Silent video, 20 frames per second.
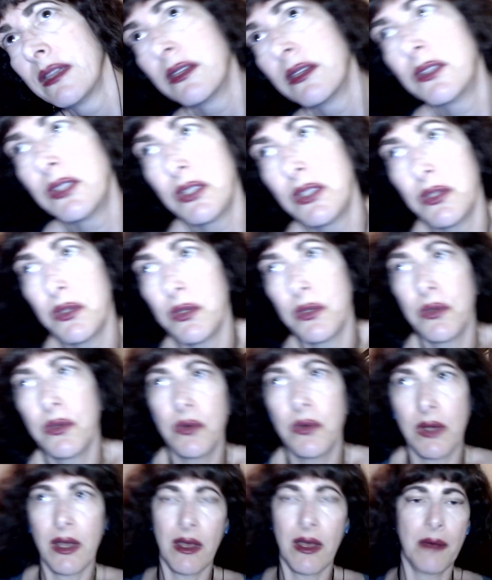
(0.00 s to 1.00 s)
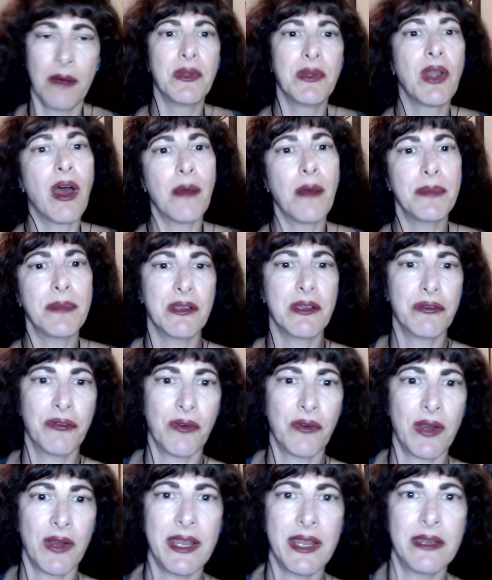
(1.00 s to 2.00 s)
to not be
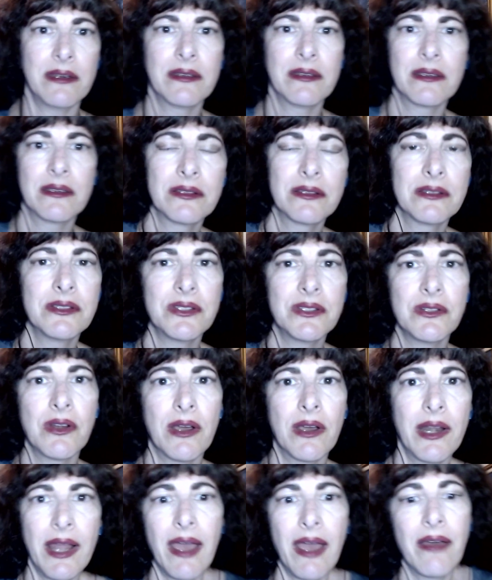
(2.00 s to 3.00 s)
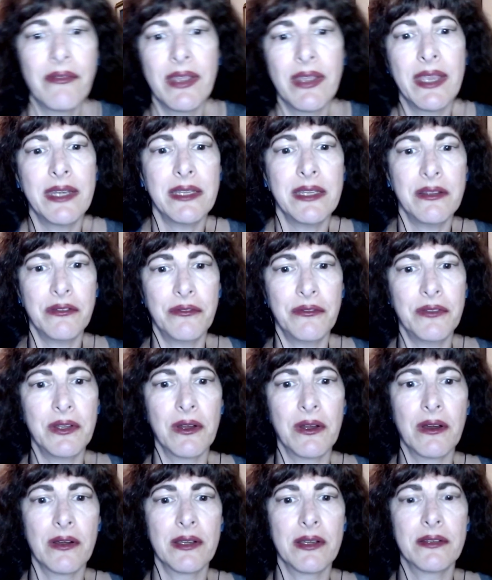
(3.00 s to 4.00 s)
afraid. Do not have any
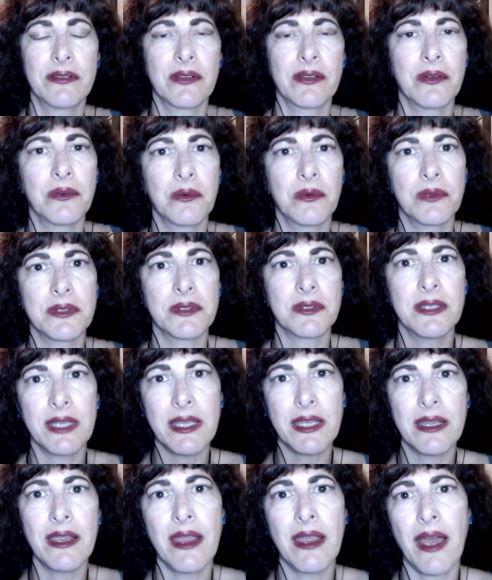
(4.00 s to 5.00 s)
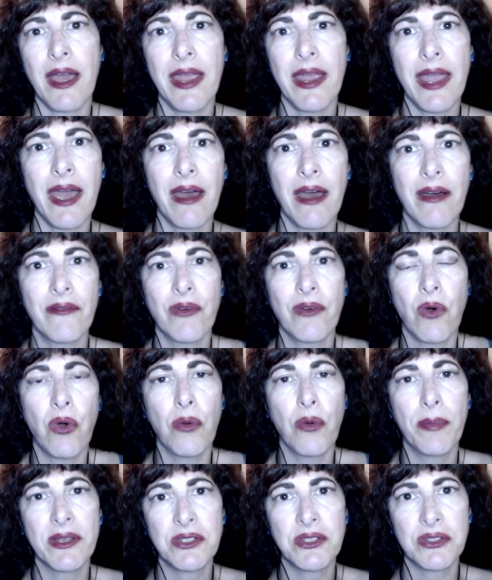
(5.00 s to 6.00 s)
fear. And so today I have a
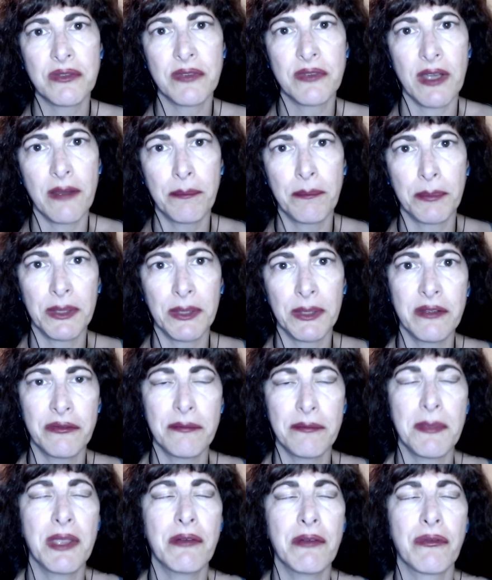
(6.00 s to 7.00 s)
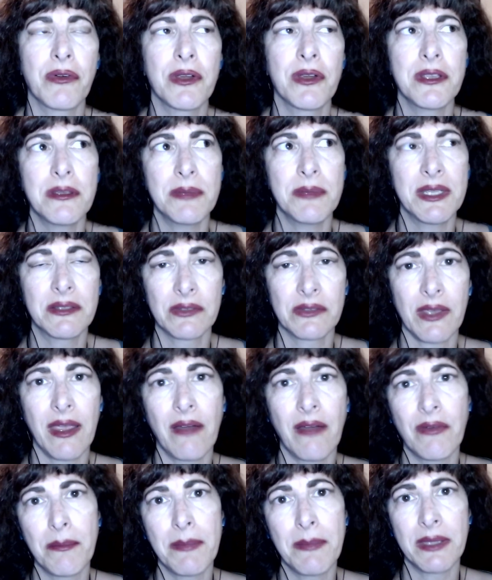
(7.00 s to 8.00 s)
whole bunch of upliftment for you, because I
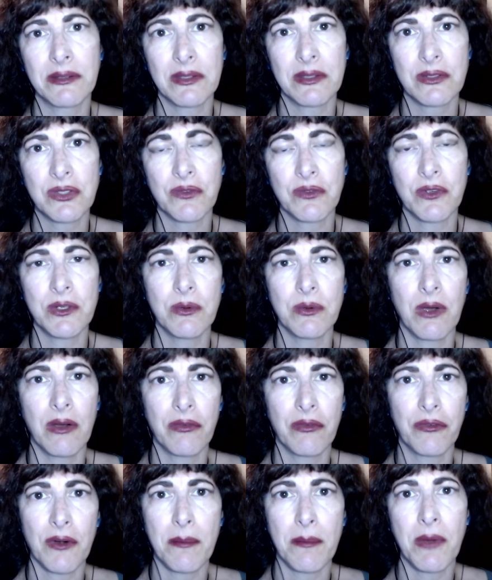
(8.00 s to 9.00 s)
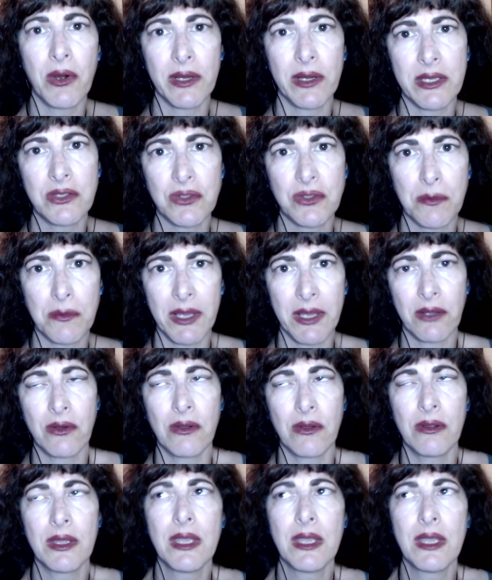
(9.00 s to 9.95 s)
have a message for you all from Archangel Michael.